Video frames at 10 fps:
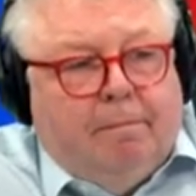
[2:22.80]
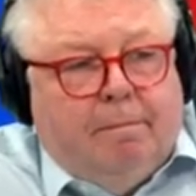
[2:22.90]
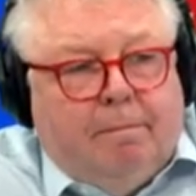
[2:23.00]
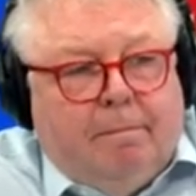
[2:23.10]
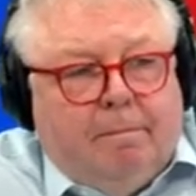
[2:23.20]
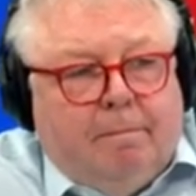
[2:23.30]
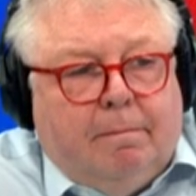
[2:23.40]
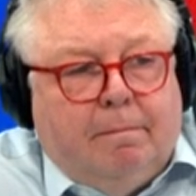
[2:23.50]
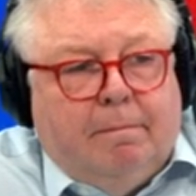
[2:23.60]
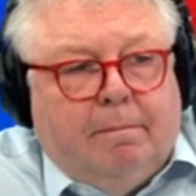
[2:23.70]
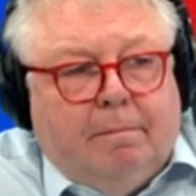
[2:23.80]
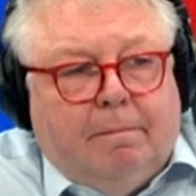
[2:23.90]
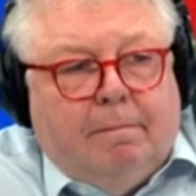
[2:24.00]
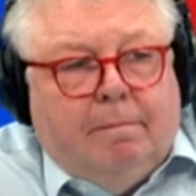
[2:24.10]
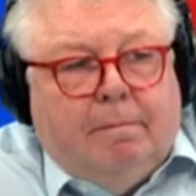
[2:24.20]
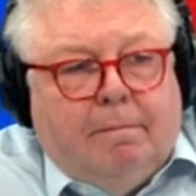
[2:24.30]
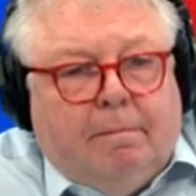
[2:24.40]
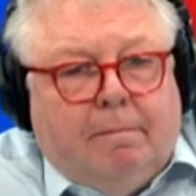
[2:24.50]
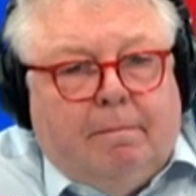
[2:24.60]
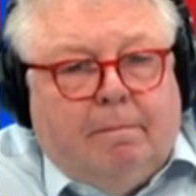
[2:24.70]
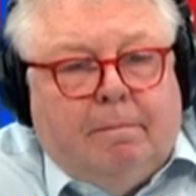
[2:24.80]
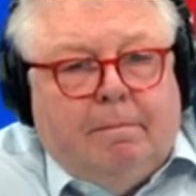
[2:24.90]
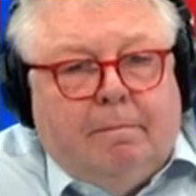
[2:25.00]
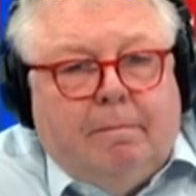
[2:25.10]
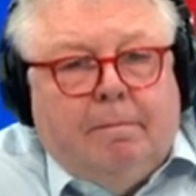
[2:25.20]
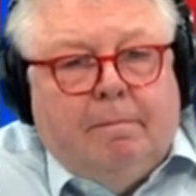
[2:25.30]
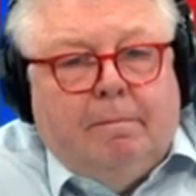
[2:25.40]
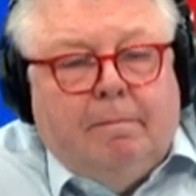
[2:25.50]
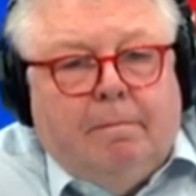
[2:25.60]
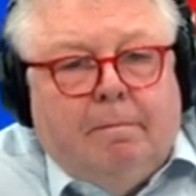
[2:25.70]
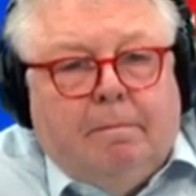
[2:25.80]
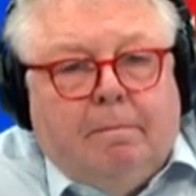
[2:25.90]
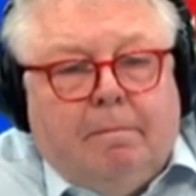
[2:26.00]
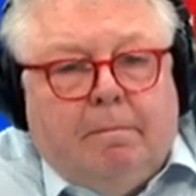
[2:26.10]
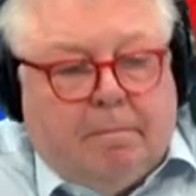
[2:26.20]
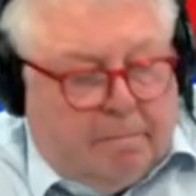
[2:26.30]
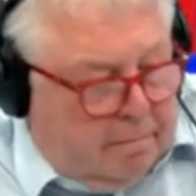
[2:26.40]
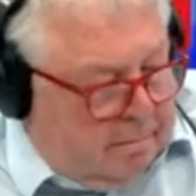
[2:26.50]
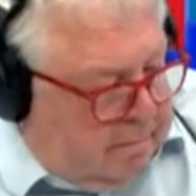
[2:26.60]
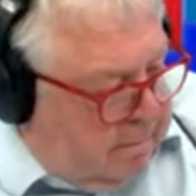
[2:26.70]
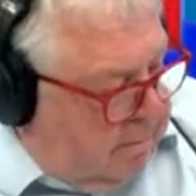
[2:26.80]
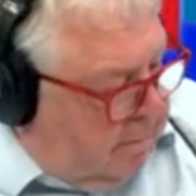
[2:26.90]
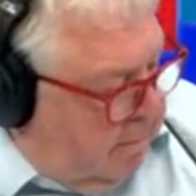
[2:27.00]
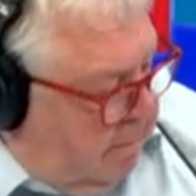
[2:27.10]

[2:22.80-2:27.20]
[no speech]